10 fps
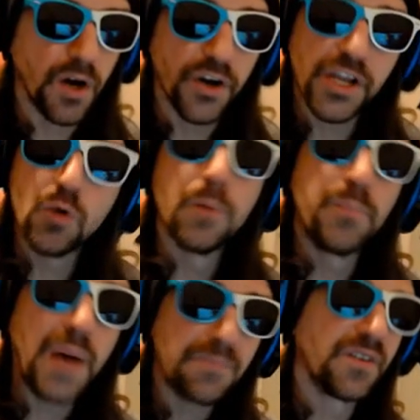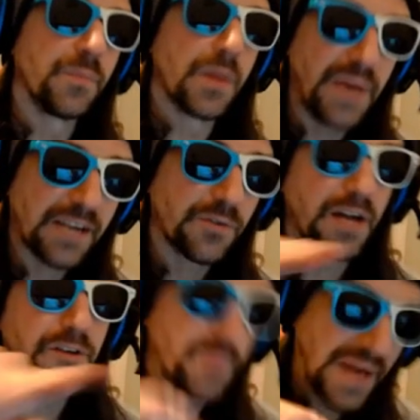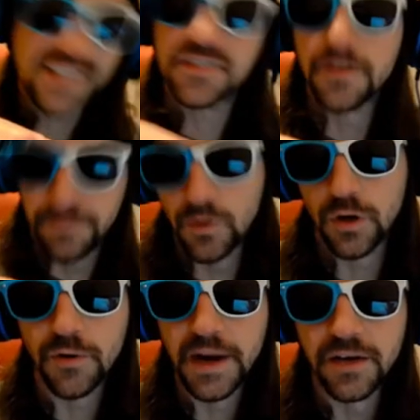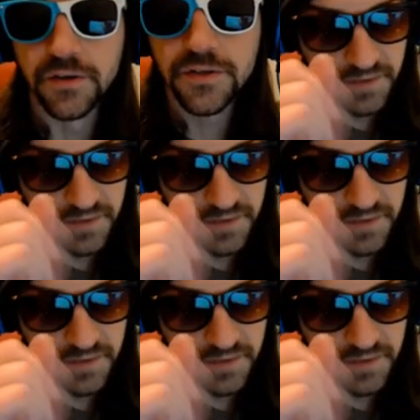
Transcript: Mario will pop from the background back to the foreground.